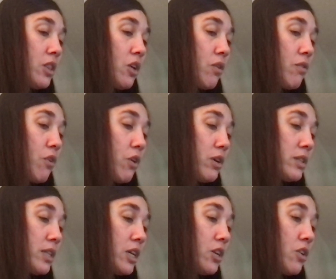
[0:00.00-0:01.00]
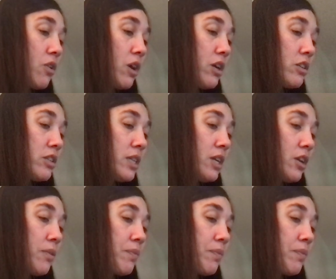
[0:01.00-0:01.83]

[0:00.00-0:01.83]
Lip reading: though of course they could no longer see her.